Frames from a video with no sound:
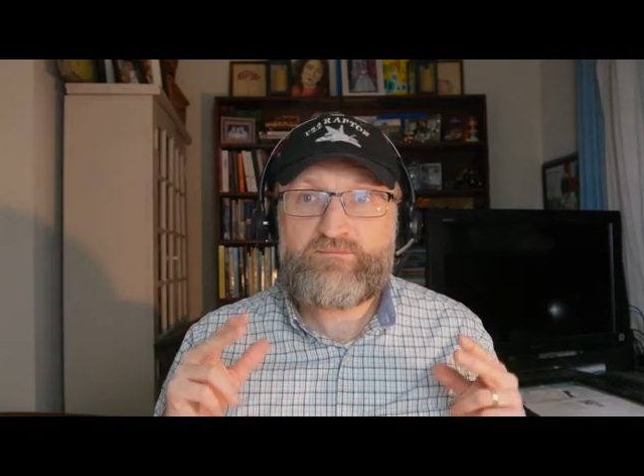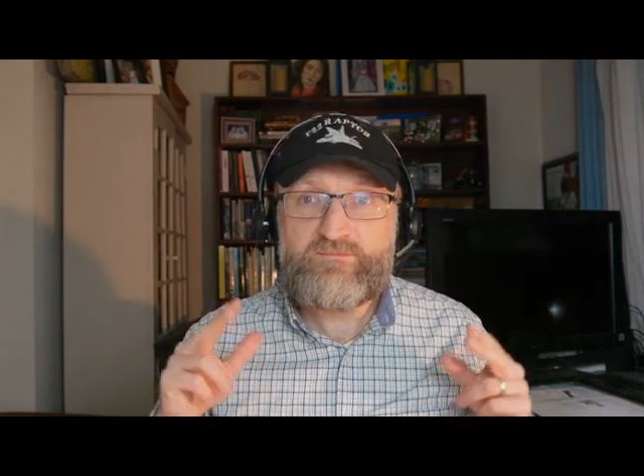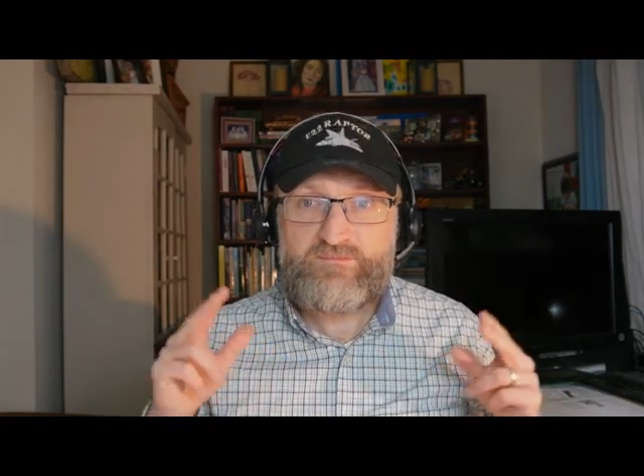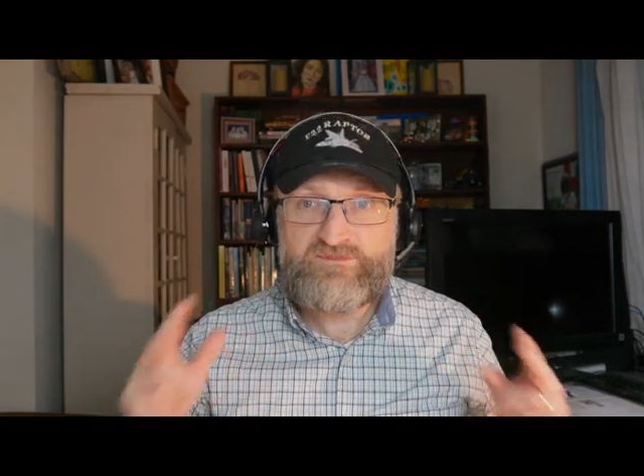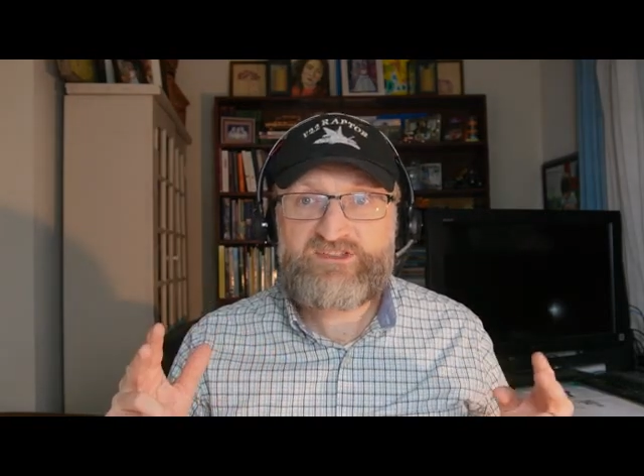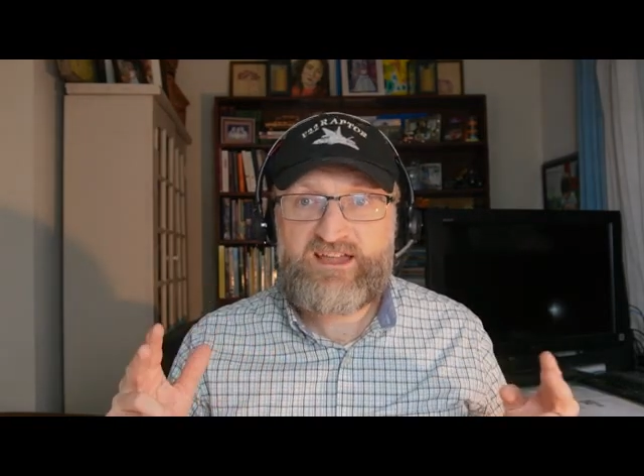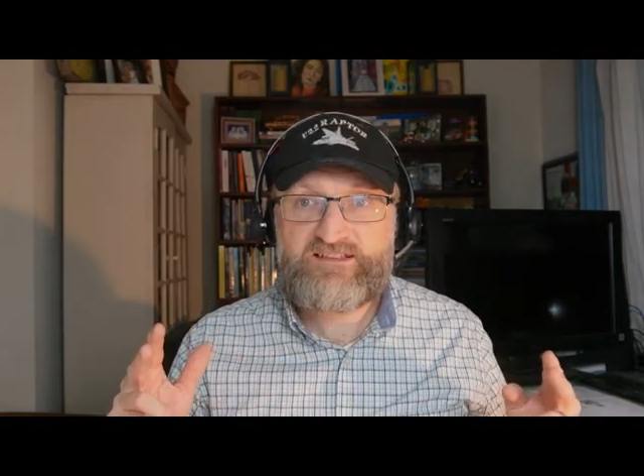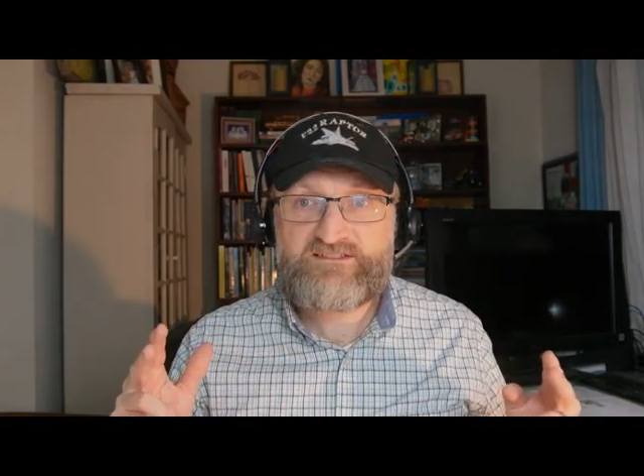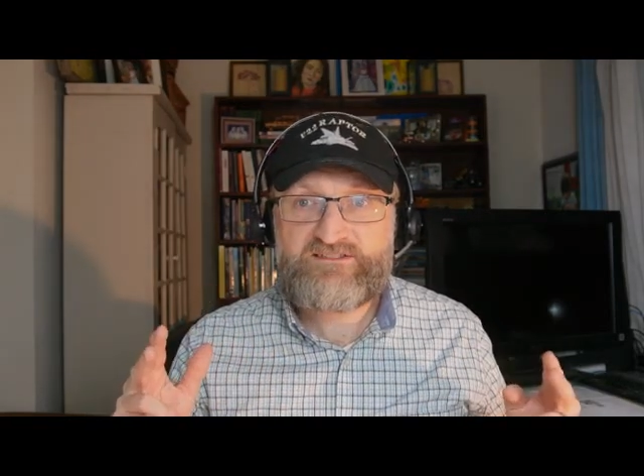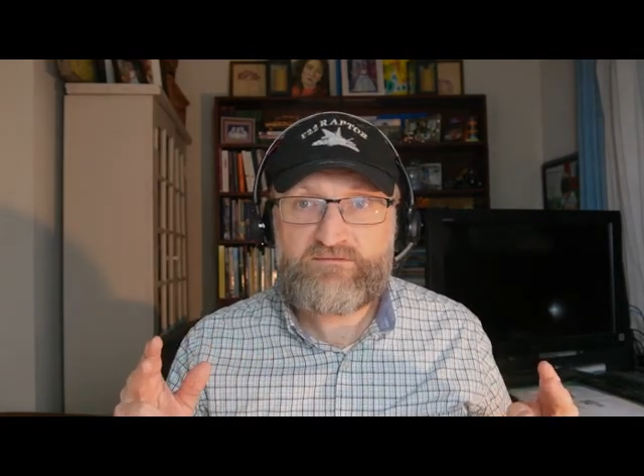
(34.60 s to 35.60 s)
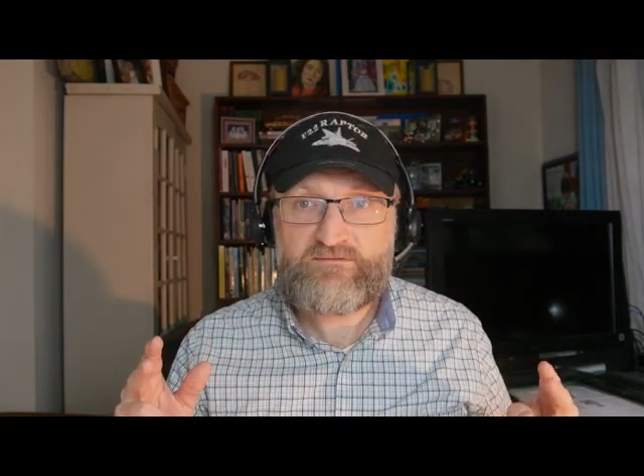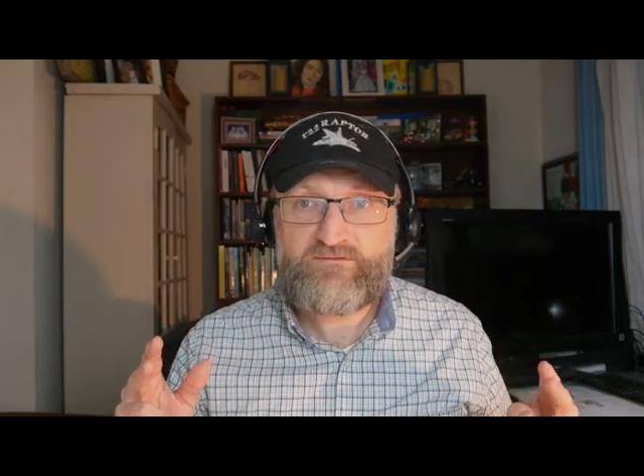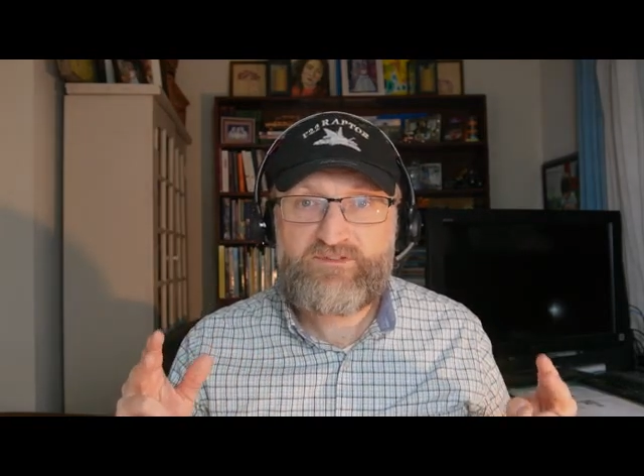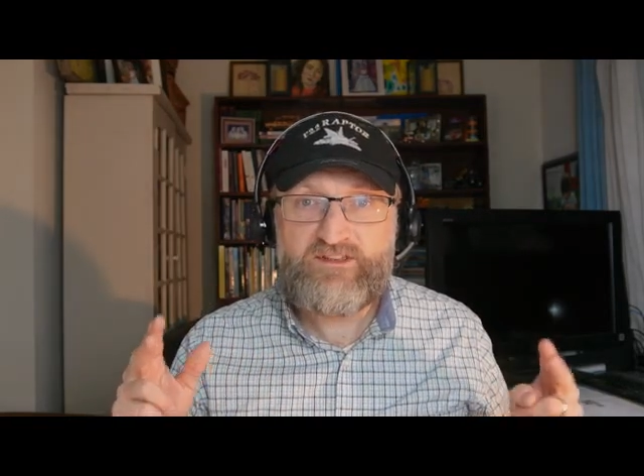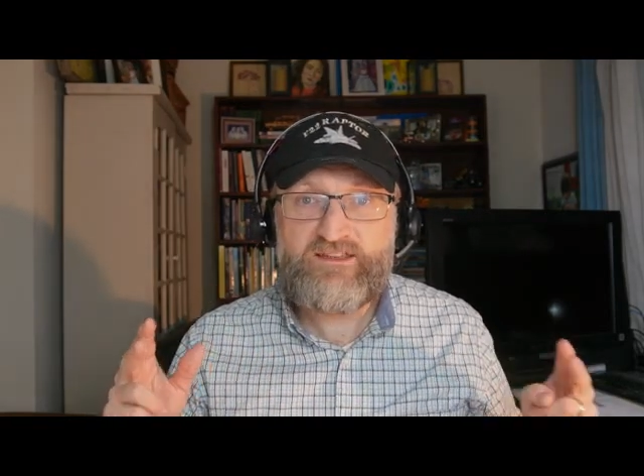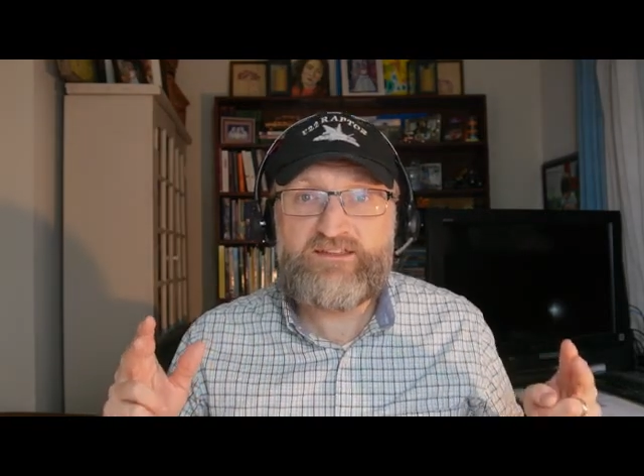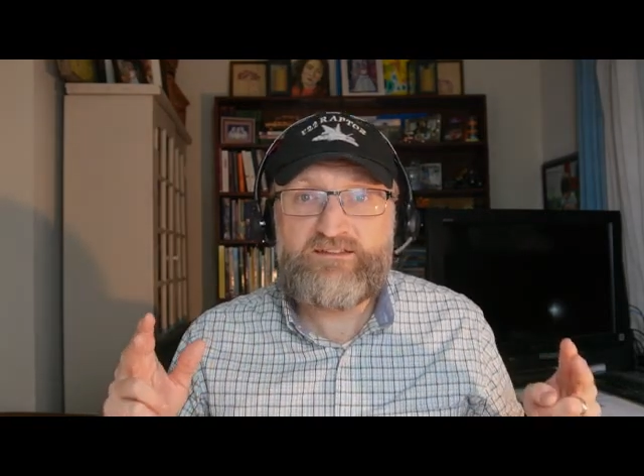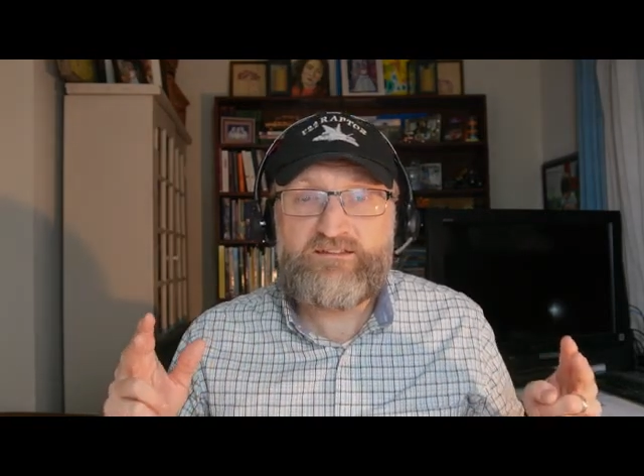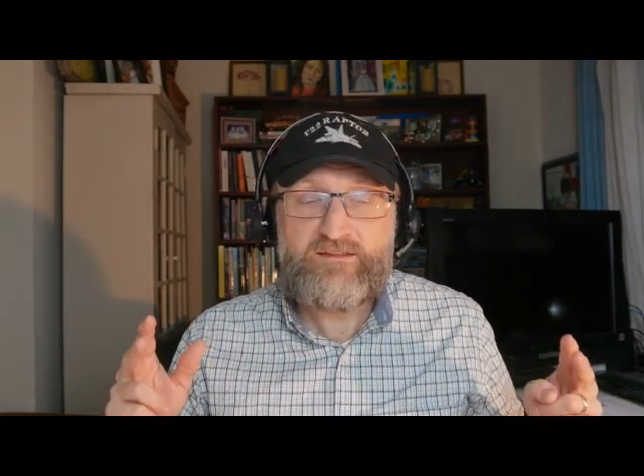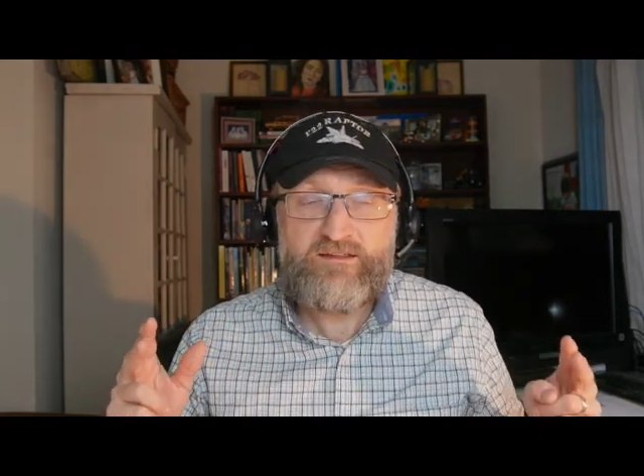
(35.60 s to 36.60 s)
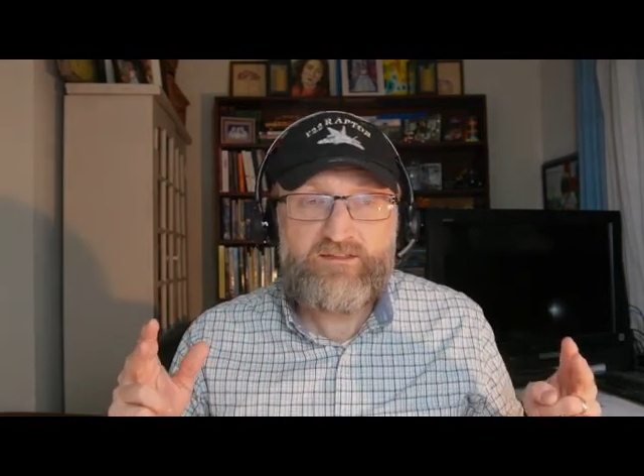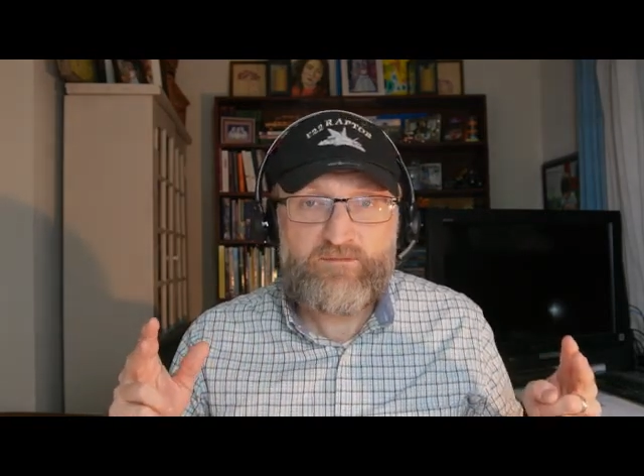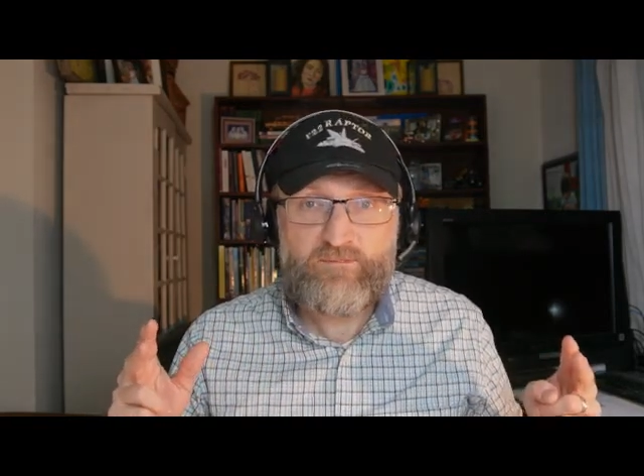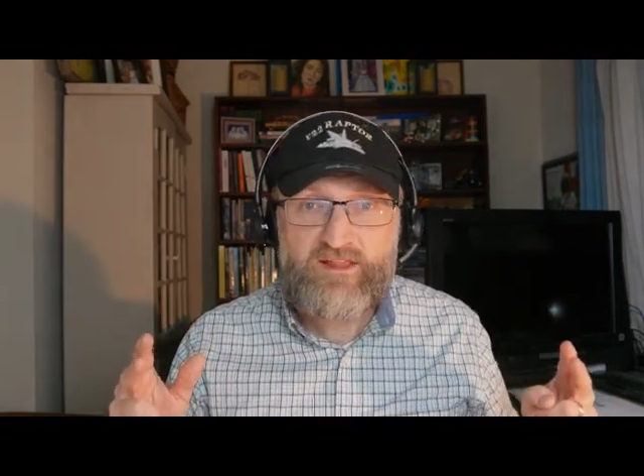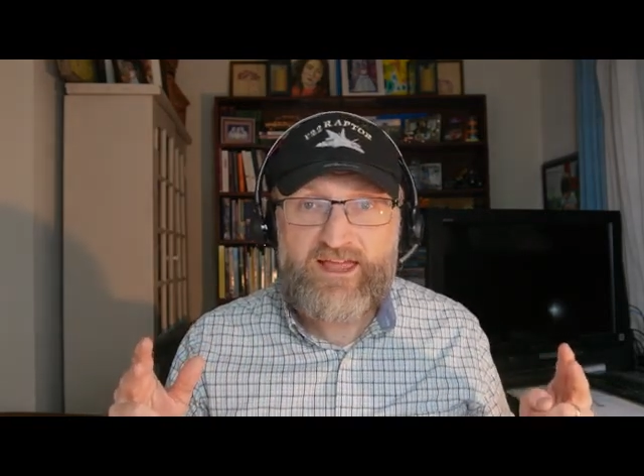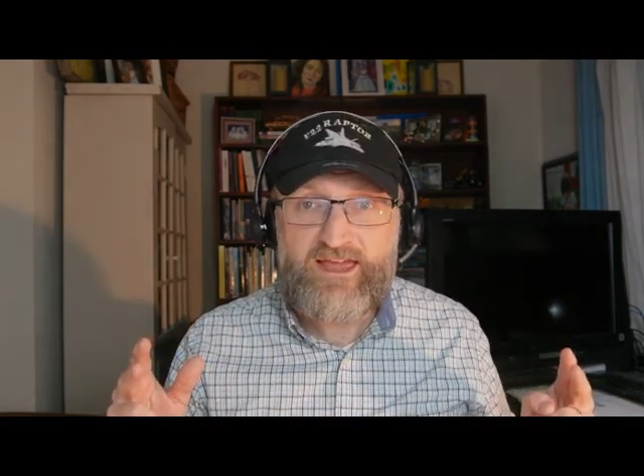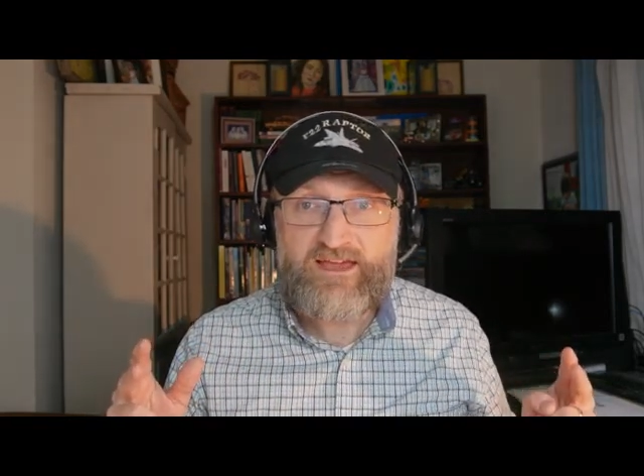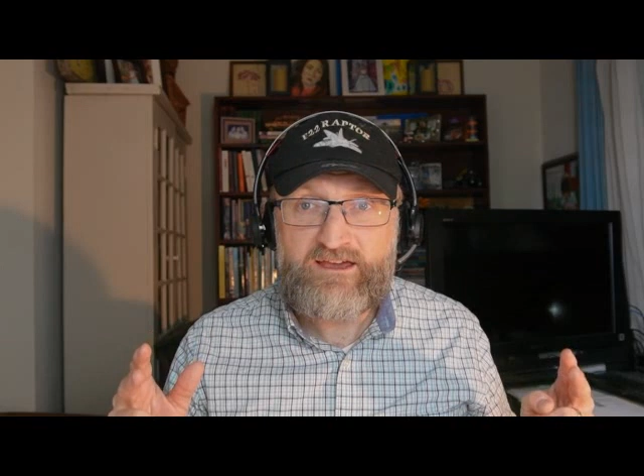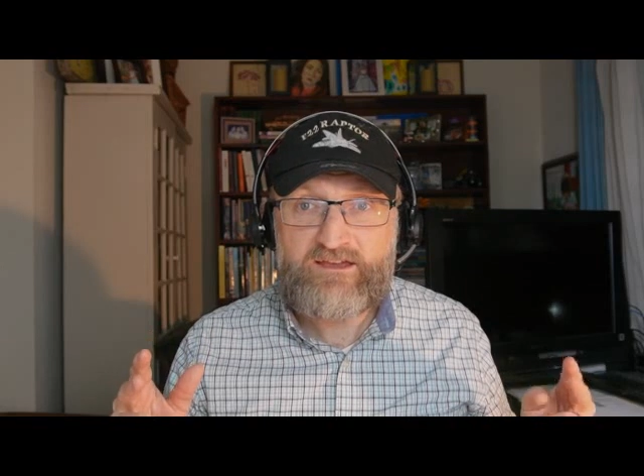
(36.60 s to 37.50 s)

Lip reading: chance to fill in the blank